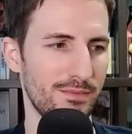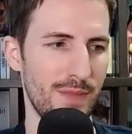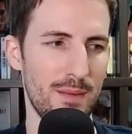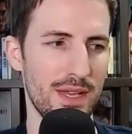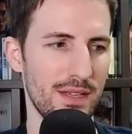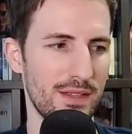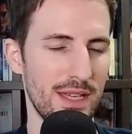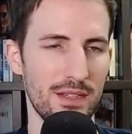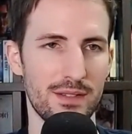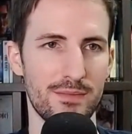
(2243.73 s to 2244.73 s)

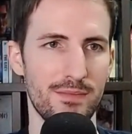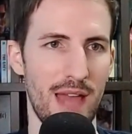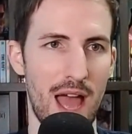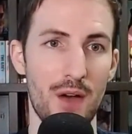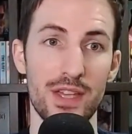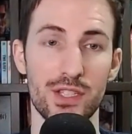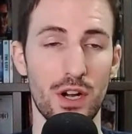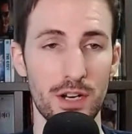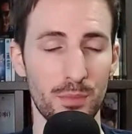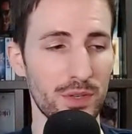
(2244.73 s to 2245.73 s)
maybe how they
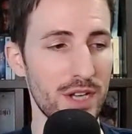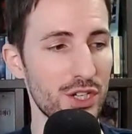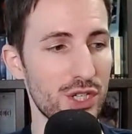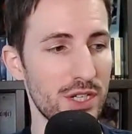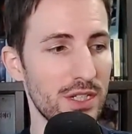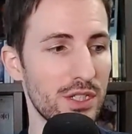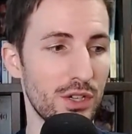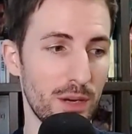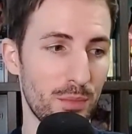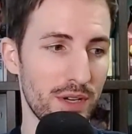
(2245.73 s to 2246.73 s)
started production,
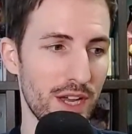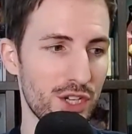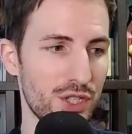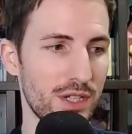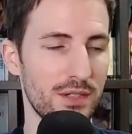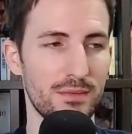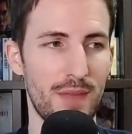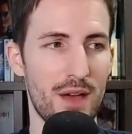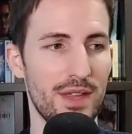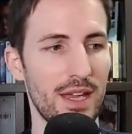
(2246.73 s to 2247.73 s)
during production,
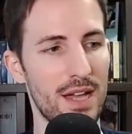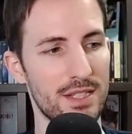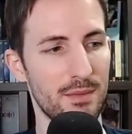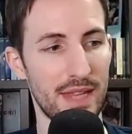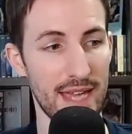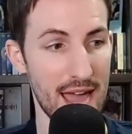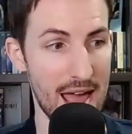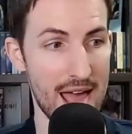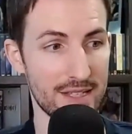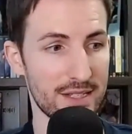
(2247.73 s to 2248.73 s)
how they got some of the
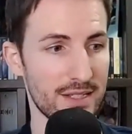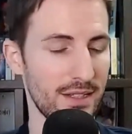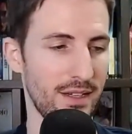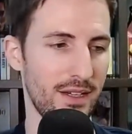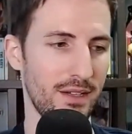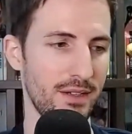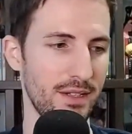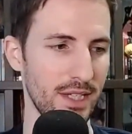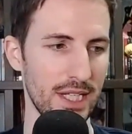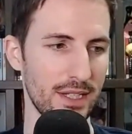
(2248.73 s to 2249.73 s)
cast. It
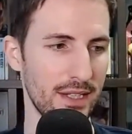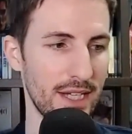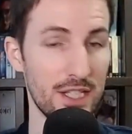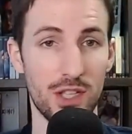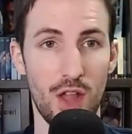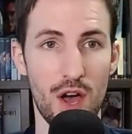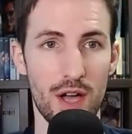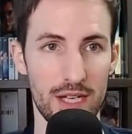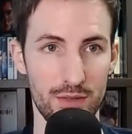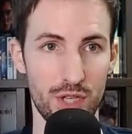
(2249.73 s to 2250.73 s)
was
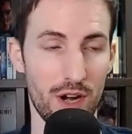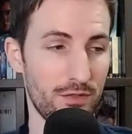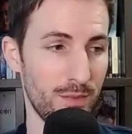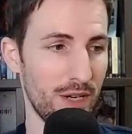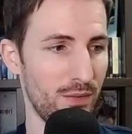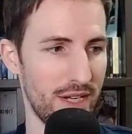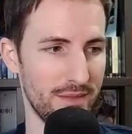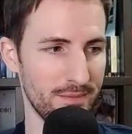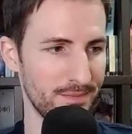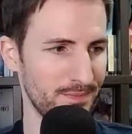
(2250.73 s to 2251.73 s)
long; it was hard for me to read.